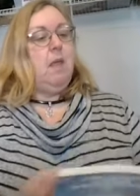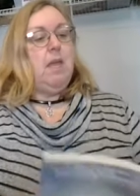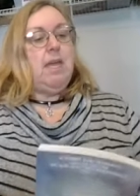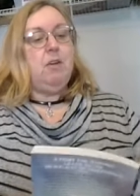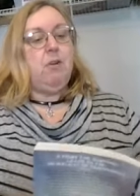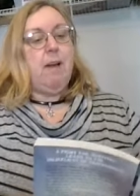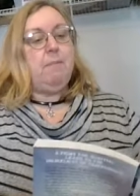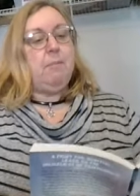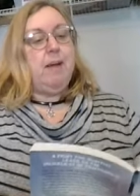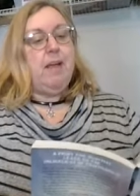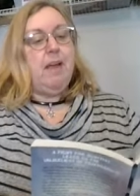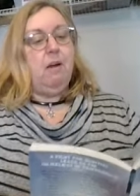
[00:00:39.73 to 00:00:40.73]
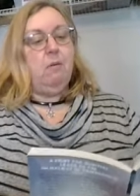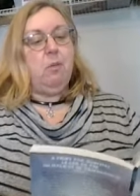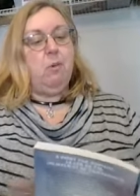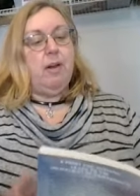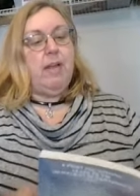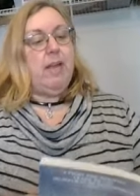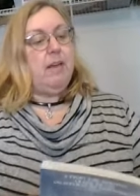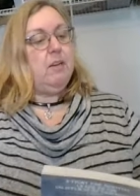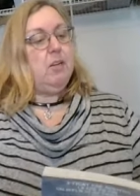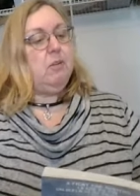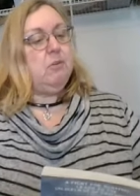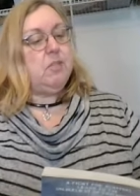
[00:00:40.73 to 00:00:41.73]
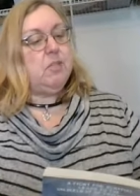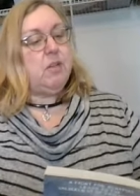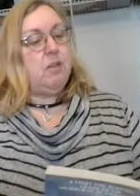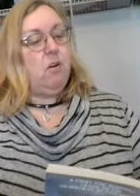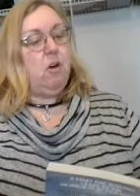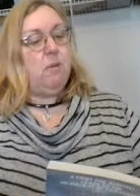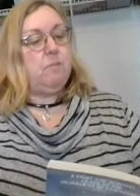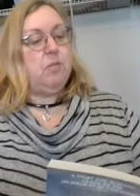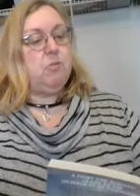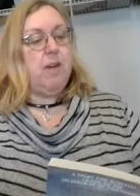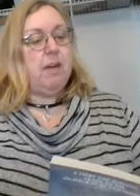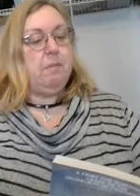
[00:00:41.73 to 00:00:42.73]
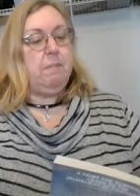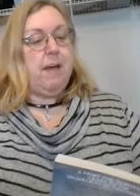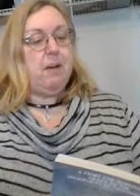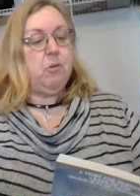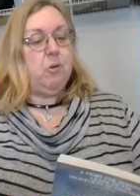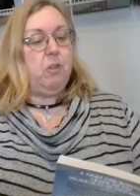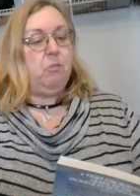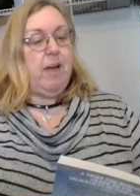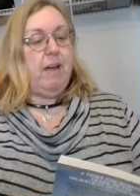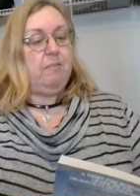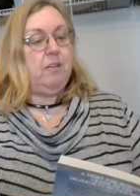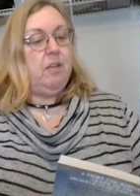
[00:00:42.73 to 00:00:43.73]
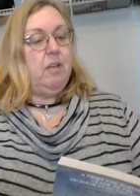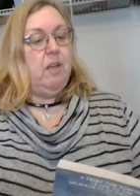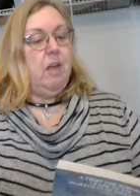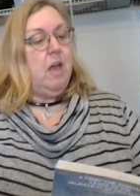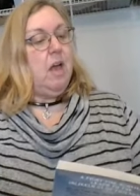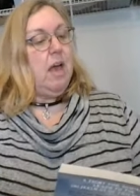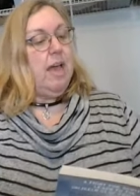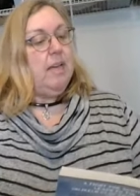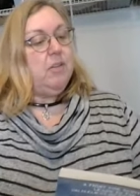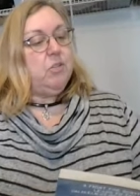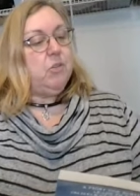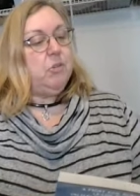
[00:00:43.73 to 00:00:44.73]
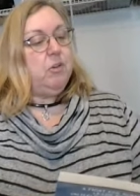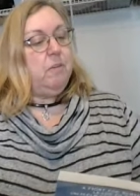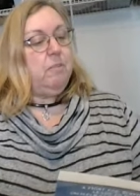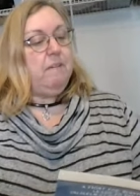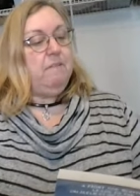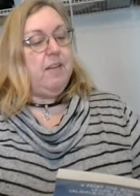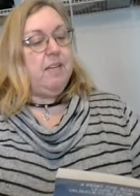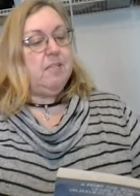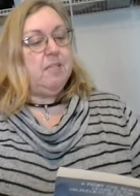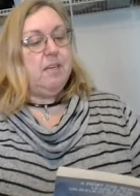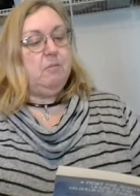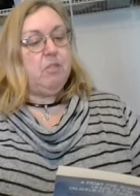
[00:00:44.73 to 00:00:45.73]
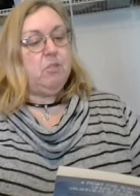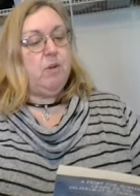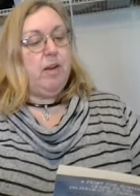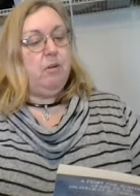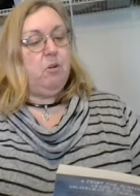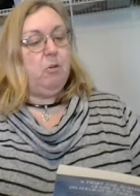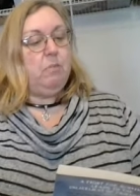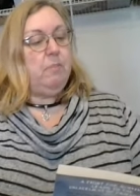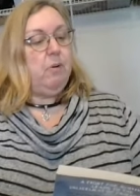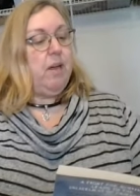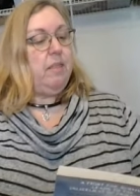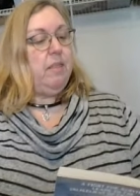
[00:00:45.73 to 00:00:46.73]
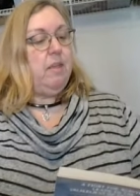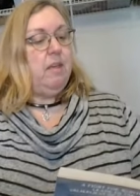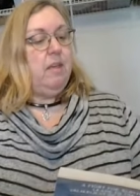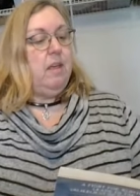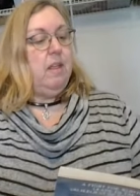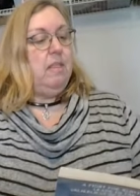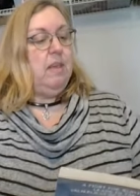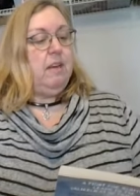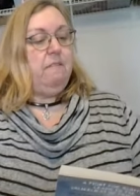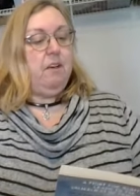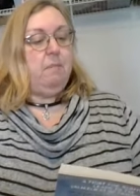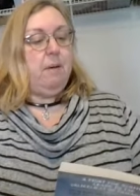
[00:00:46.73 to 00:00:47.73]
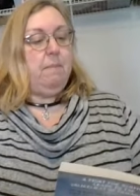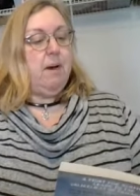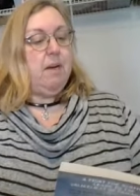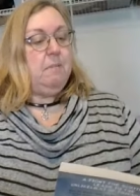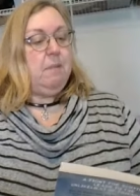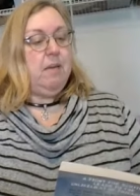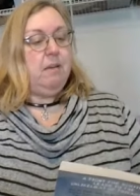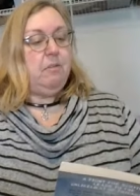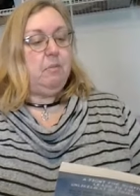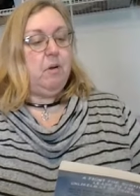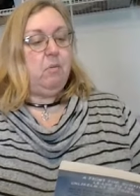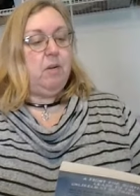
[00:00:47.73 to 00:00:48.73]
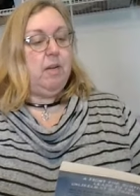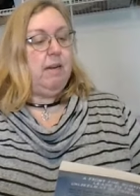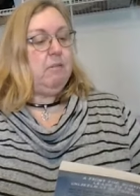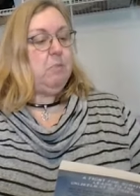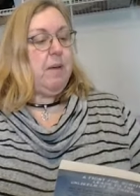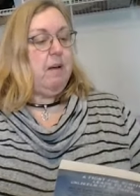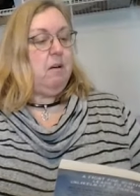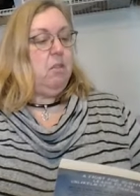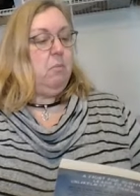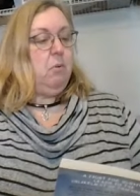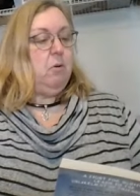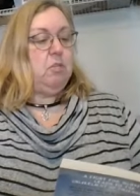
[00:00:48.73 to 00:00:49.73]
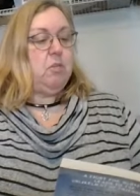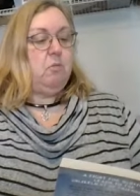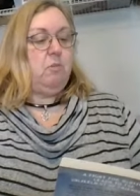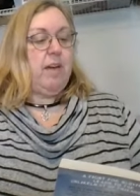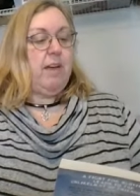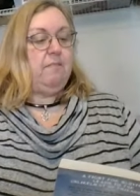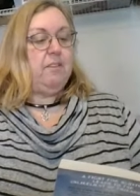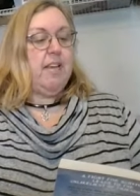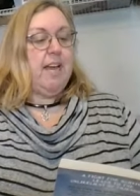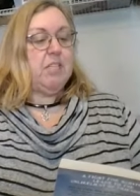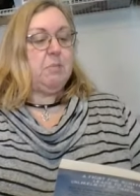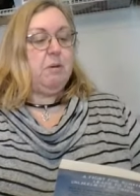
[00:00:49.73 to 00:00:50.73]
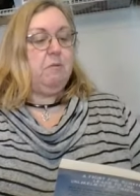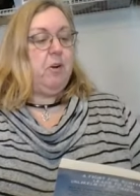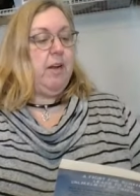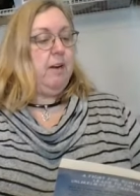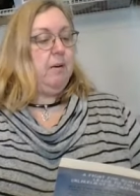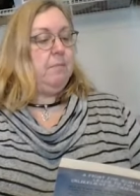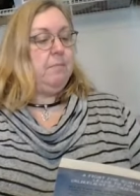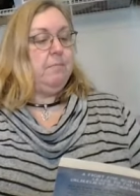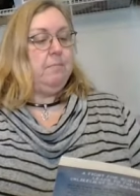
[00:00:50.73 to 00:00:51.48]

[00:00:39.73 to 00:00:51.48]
He grabbed my hair with one hand and used his other arm to drag me back toward the raft. I had turned on my face and was trying to hold my breath. Then I felt my body being thrown, and I was back on the boards of the raft, gasping for air.